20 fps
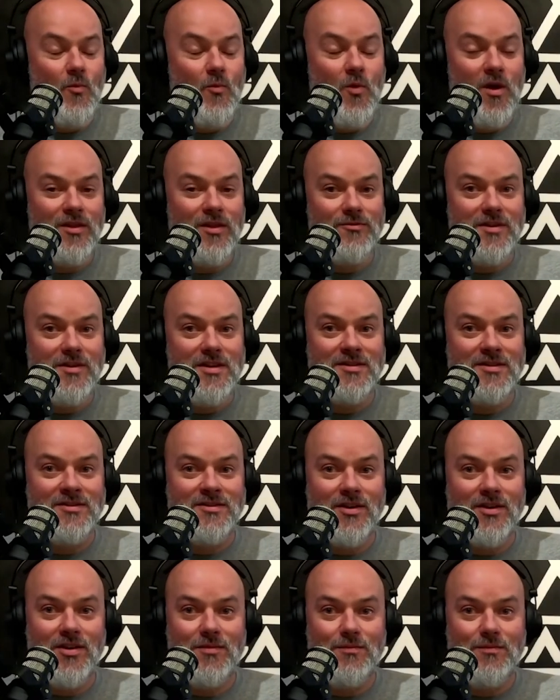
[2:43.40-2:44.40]
of the reasons
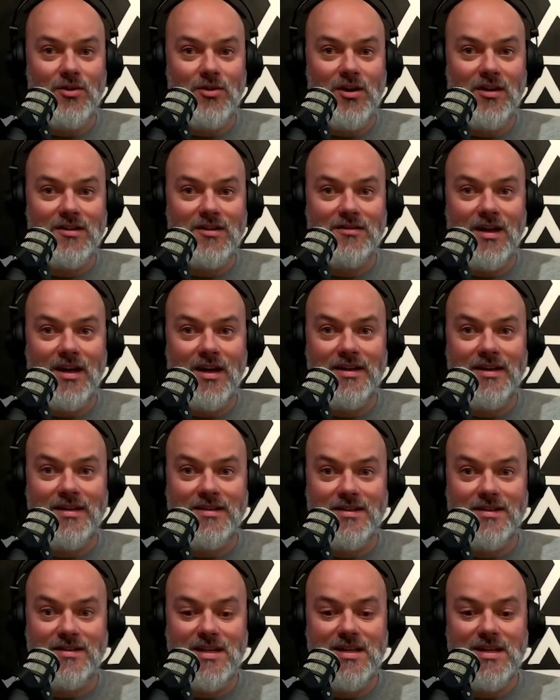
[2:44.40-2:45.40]
our product line
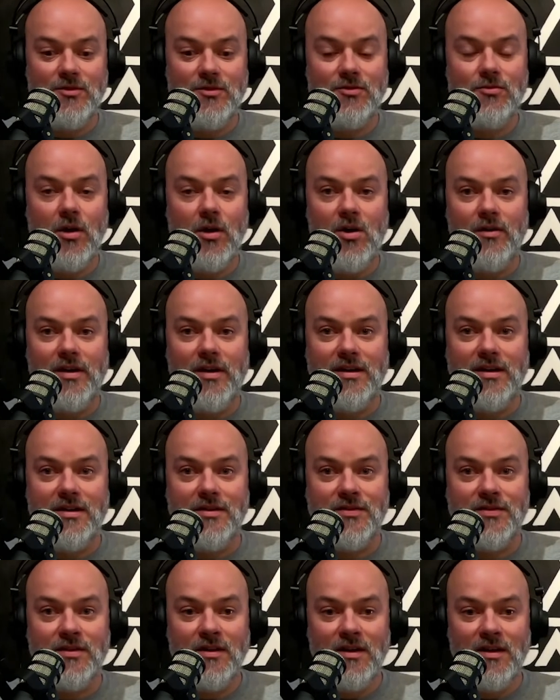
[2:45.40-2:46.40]
just keeps growing.
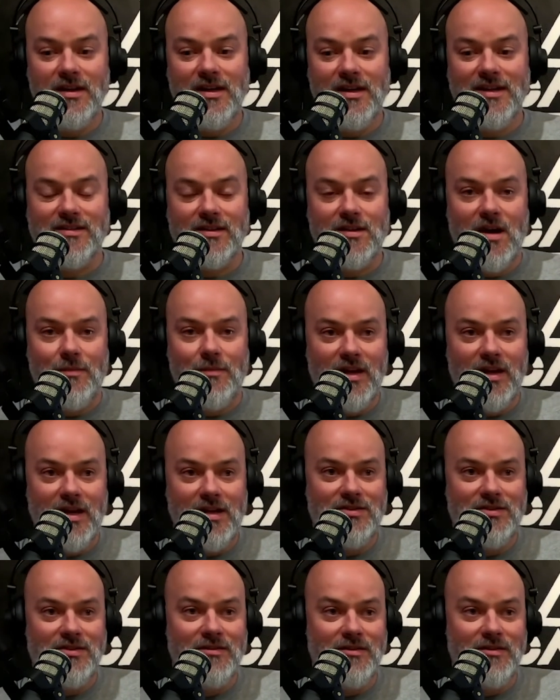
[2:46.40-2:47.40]
Is it's a
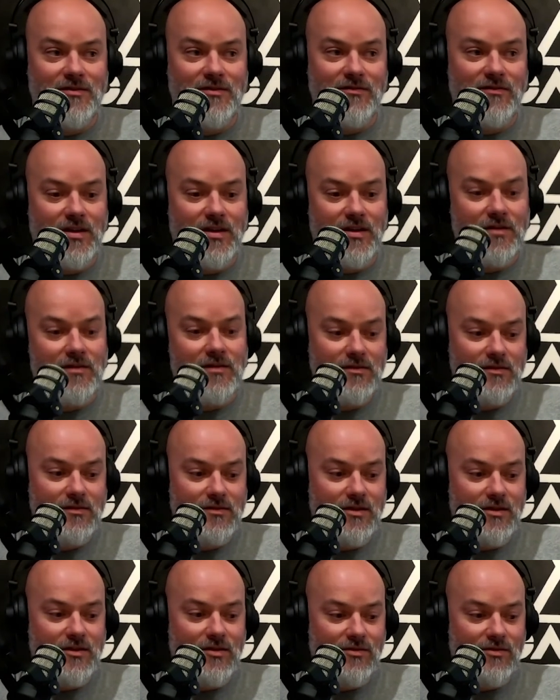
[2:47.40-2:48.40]
combination of a
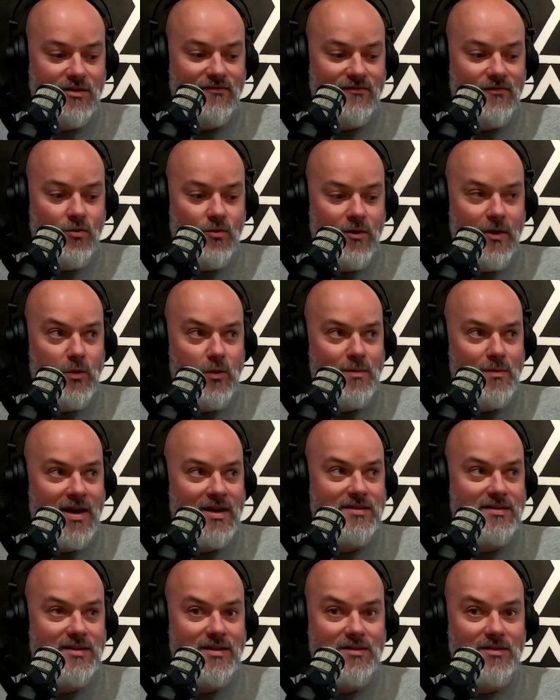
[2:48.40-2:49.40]
void we might
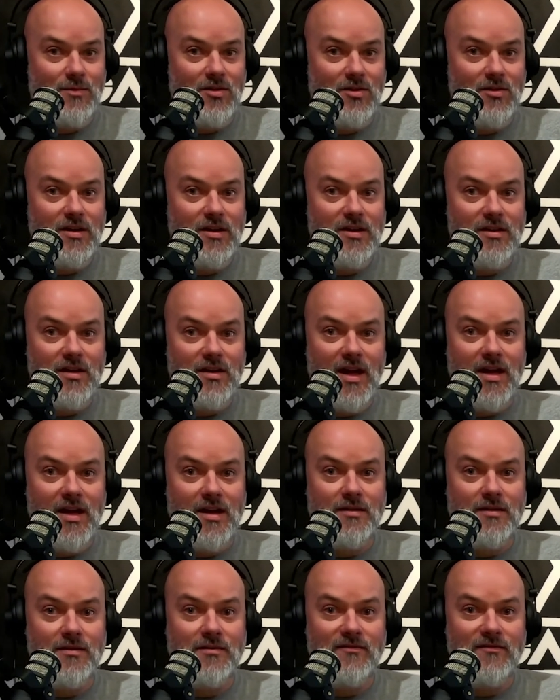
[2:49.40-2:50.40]
see in the market
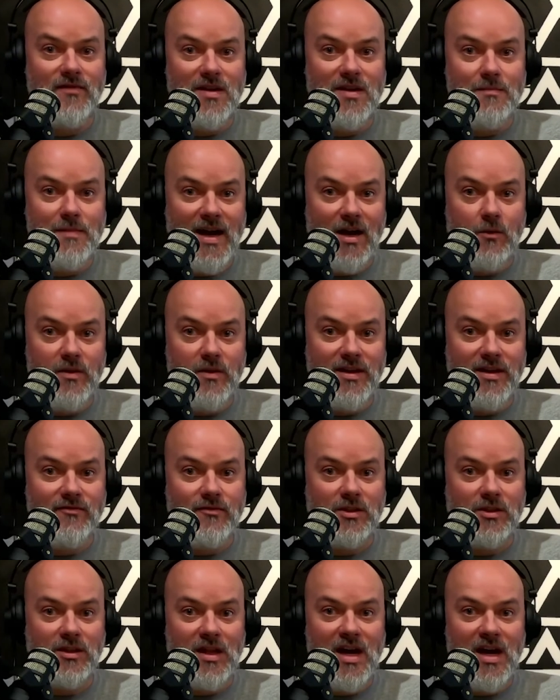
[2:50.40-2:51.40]
and feedback we get from
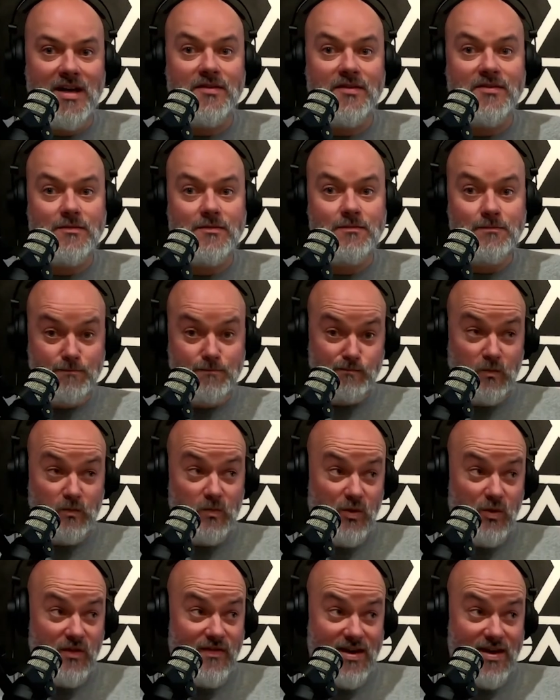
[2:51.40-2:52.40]
clients.
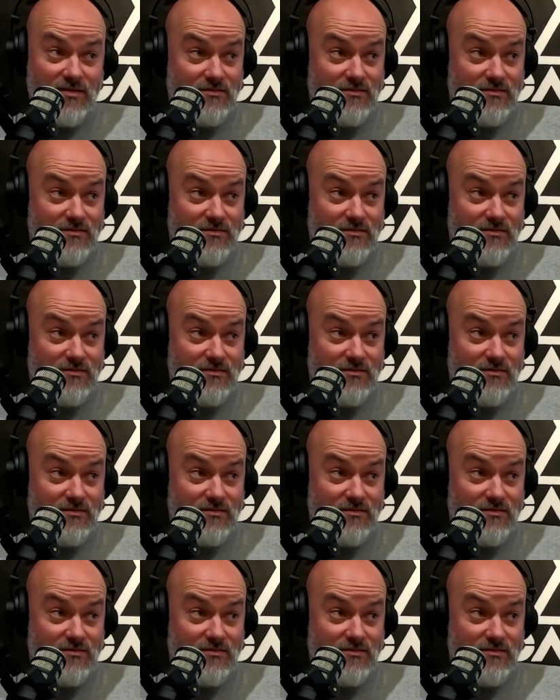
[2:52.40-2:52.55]
We've had